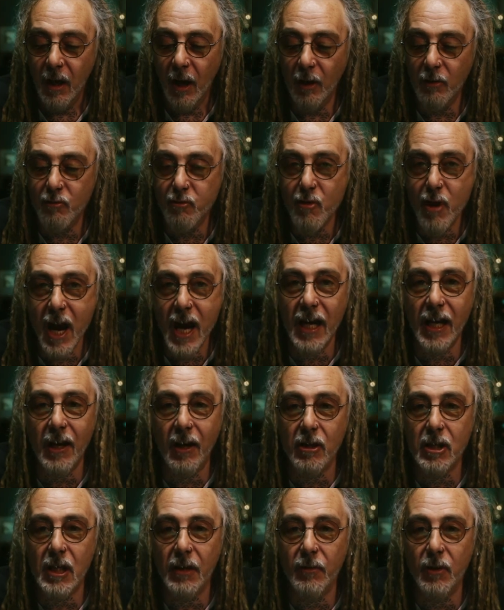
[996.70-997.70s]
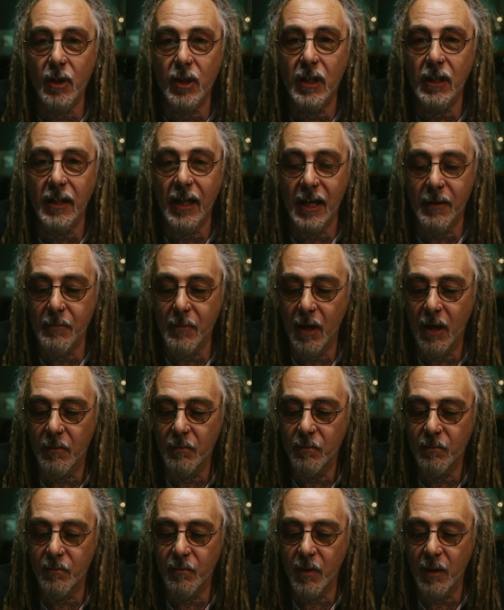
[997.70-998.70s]
I'd really like to have a look at them.
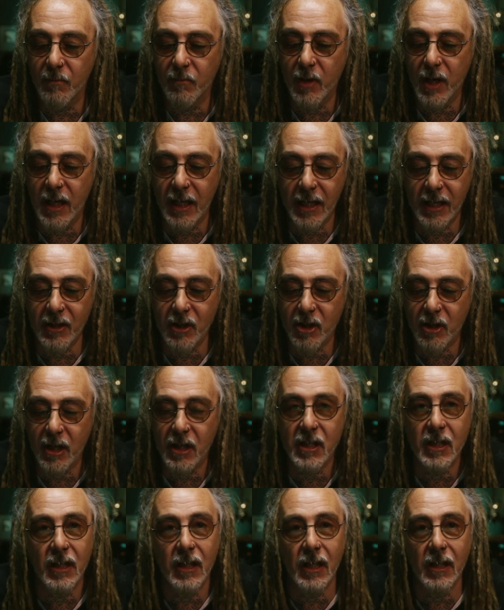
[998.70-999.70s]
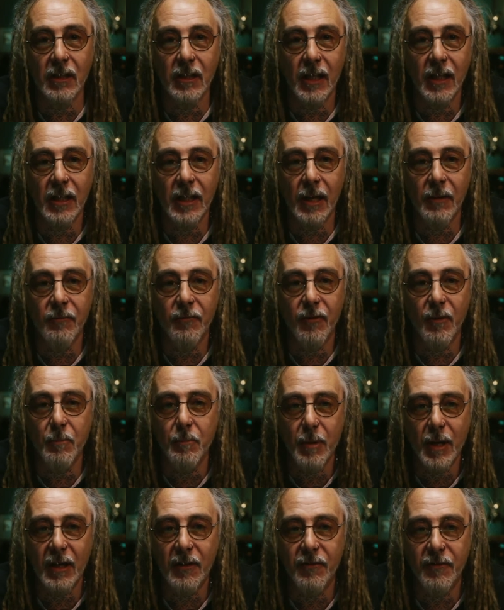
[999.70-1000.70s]
I'm, I'm really interested in, in them for
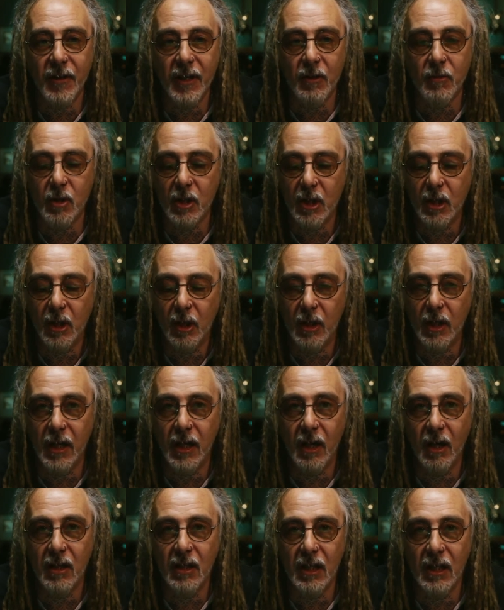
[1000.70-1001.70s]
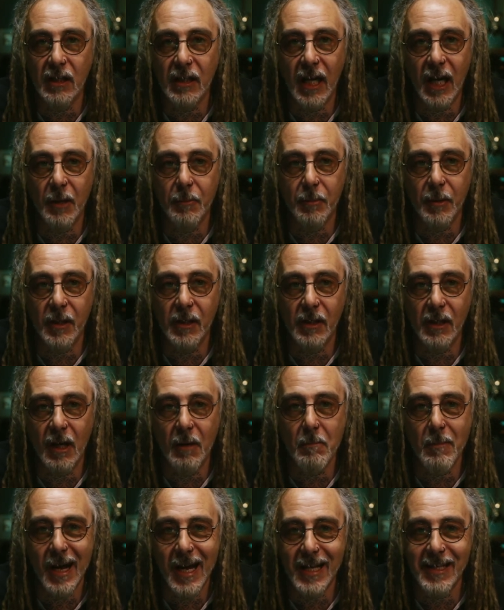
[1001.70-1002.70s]
big fields of colour. I think that would be
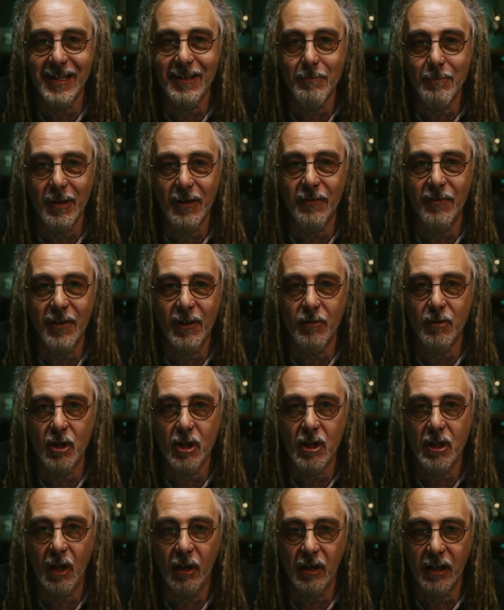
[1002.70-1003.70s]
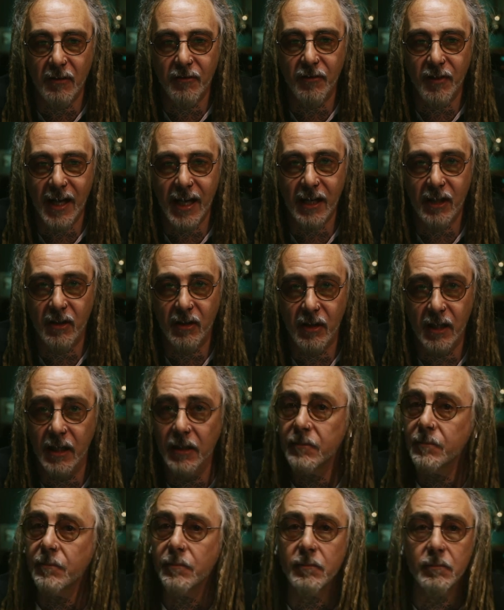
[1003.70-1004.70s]
amazing, big fields of solid flat
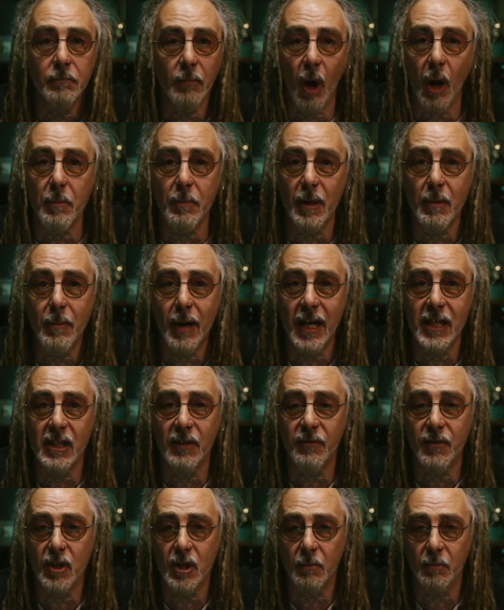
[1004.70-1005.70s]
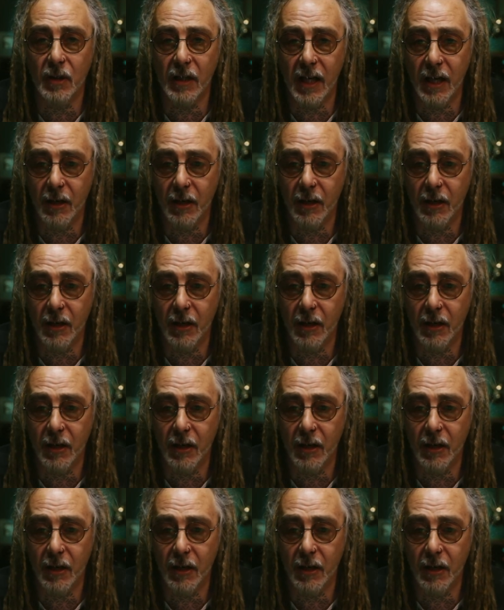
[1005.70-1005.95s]
colour. Might be amazing for something